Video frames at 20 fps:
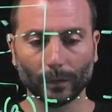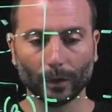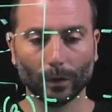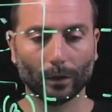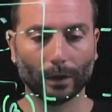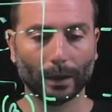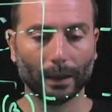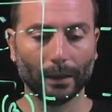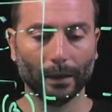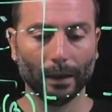
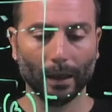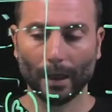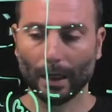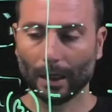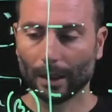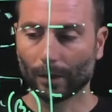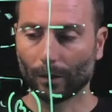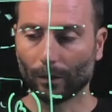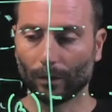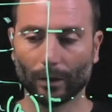Okay,
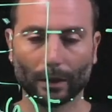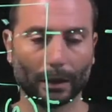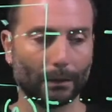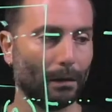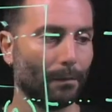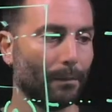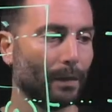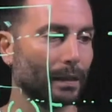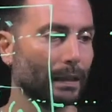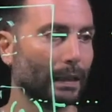so
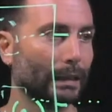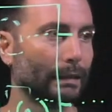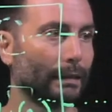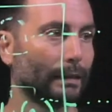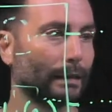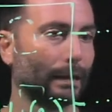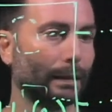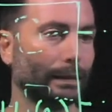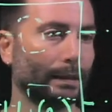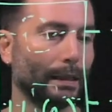remember
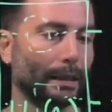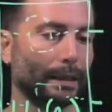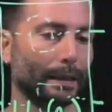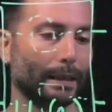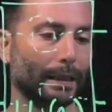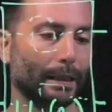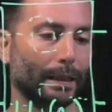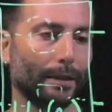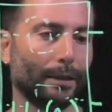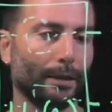that
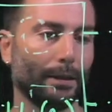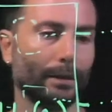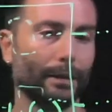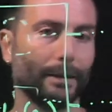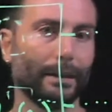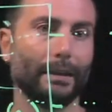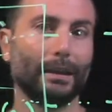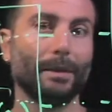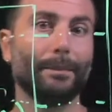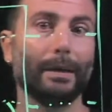
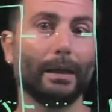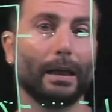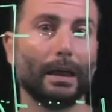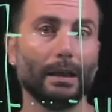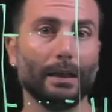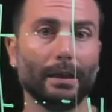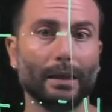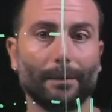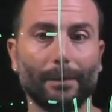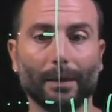
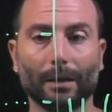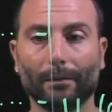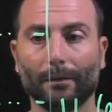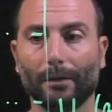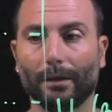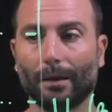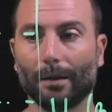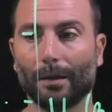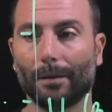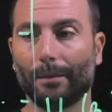typically
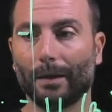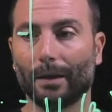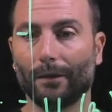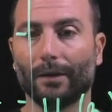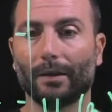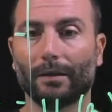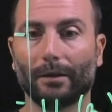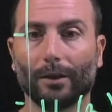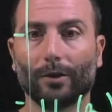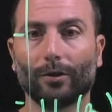the
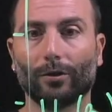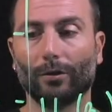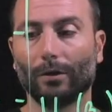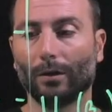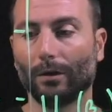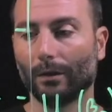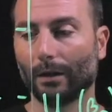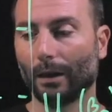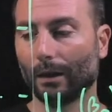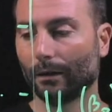manifestation
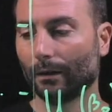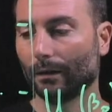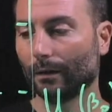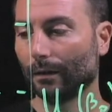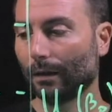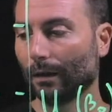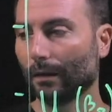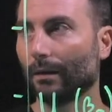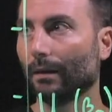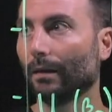of that
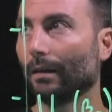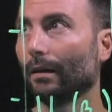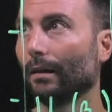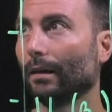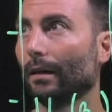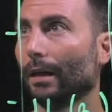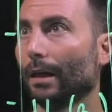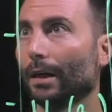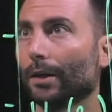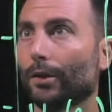the
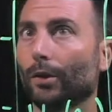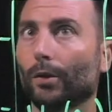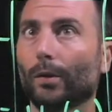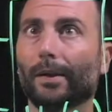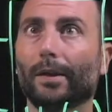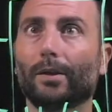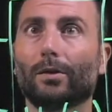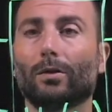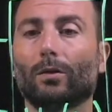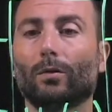
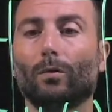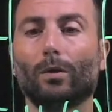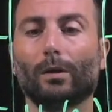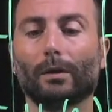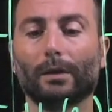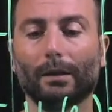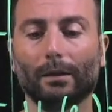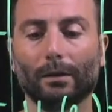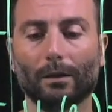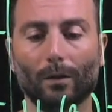QA is not
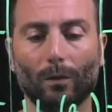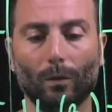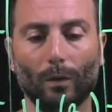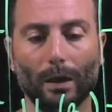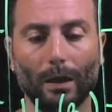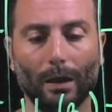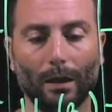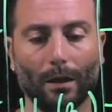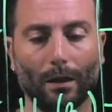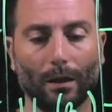working
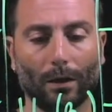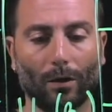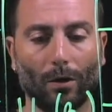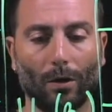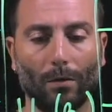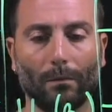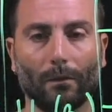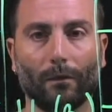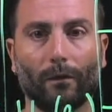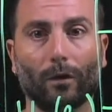will
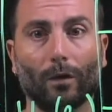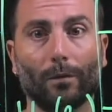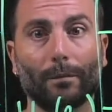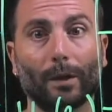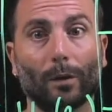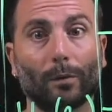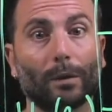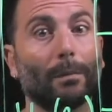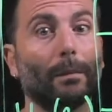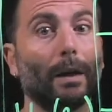come from
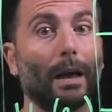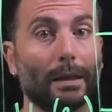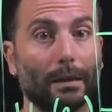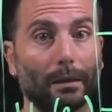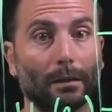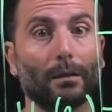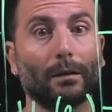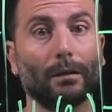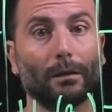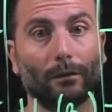the
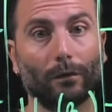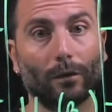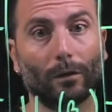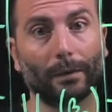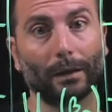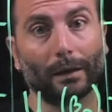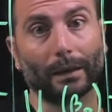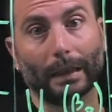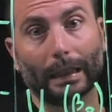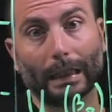optimizer. From
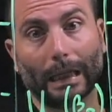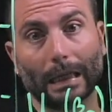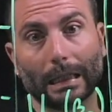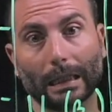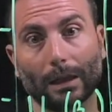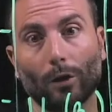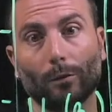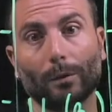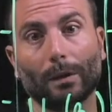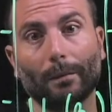the
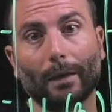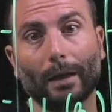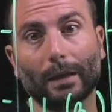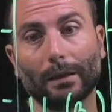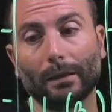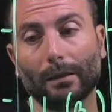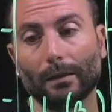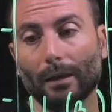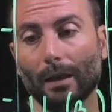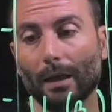classical
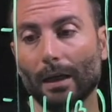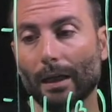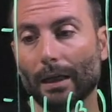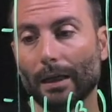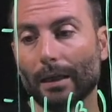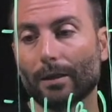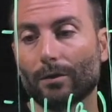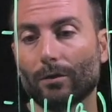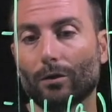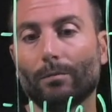optimizer
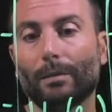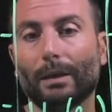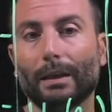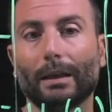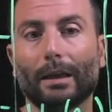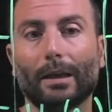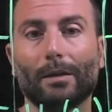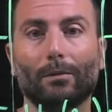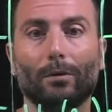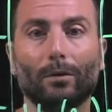is not
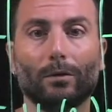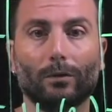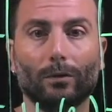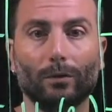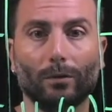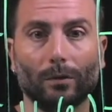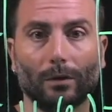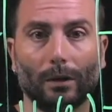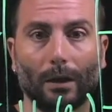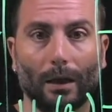being able
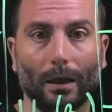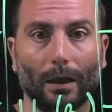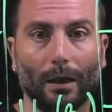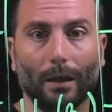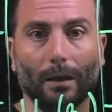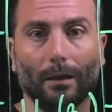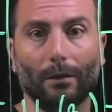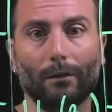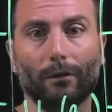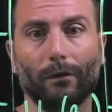to
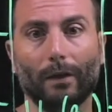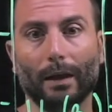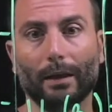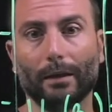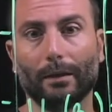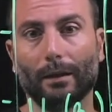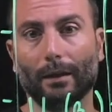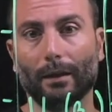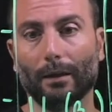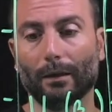
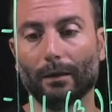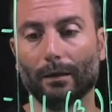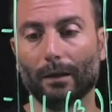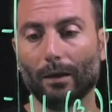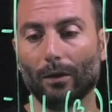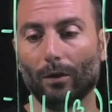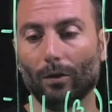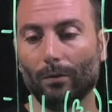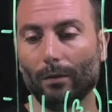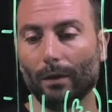find the
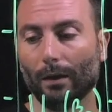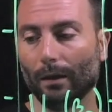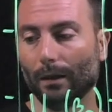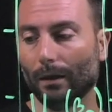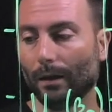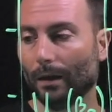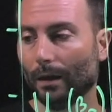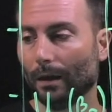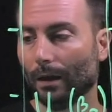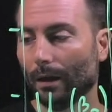
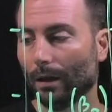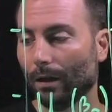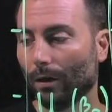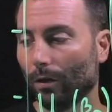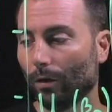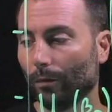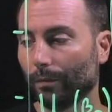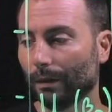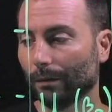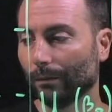global
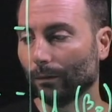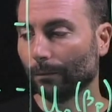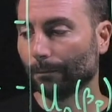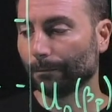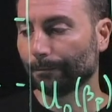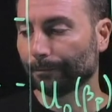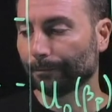optimum.